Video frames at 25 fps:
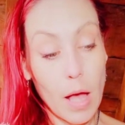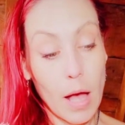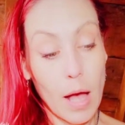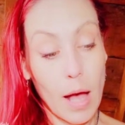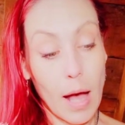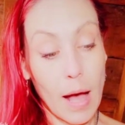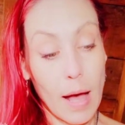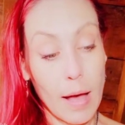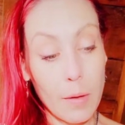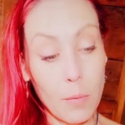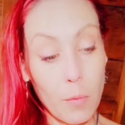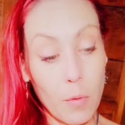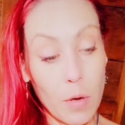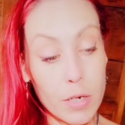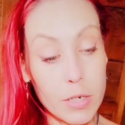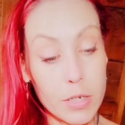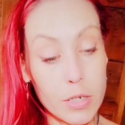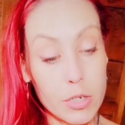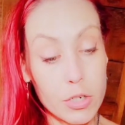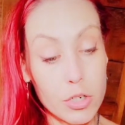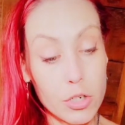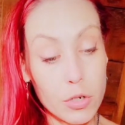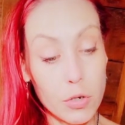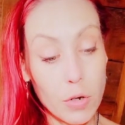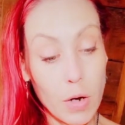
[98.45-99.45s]
I want to
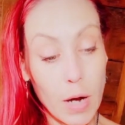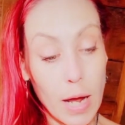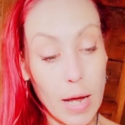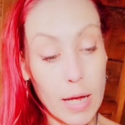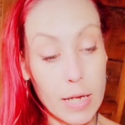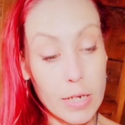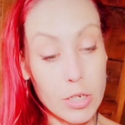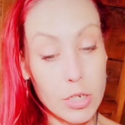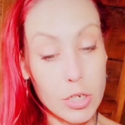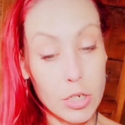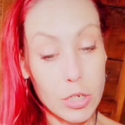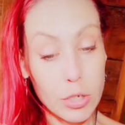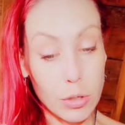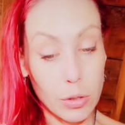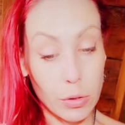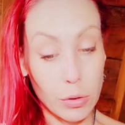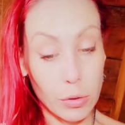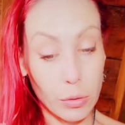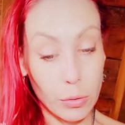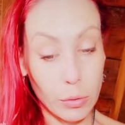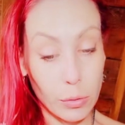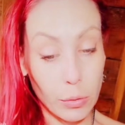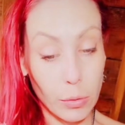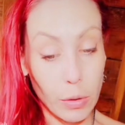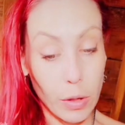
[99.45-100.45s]
try
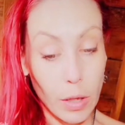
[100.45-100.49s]
to